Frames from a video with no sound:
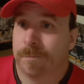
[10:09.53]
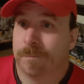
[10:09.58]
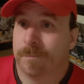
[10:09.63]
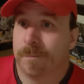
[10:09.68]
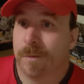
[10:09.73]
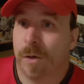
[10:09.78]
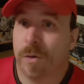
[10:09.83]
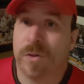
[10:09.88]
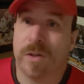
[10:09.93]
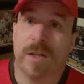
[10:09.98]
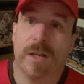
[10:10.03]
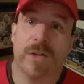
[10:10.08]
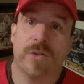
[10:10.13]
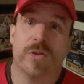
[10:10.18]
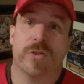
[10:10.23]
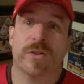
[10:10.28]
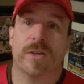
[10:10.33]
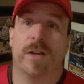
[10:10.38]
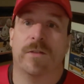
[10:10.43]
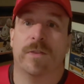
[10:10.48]
you know, to get
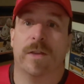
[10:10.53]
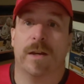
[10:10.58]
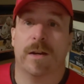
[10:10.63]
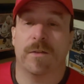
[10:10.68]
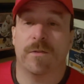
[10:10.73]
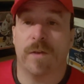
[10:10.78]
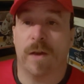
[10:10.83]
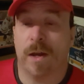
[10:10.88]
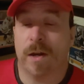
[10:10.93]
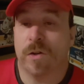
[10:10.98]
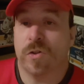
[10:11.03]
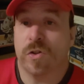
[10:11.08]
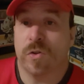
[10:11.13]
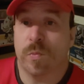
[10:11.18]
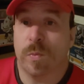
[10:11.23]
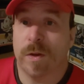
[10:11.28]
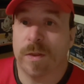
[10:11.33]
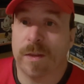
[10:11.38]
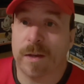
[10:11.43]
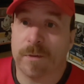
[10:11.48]
yourself that advantage
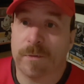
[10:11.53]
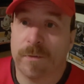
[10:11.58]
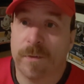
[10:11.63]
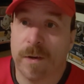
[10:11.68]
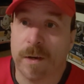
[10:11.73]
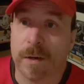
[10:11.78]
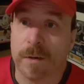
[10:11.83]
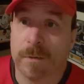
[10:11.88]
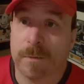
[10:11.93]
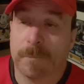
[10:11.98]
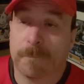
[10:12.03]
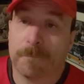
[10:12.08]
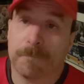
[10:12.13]
and win that fight.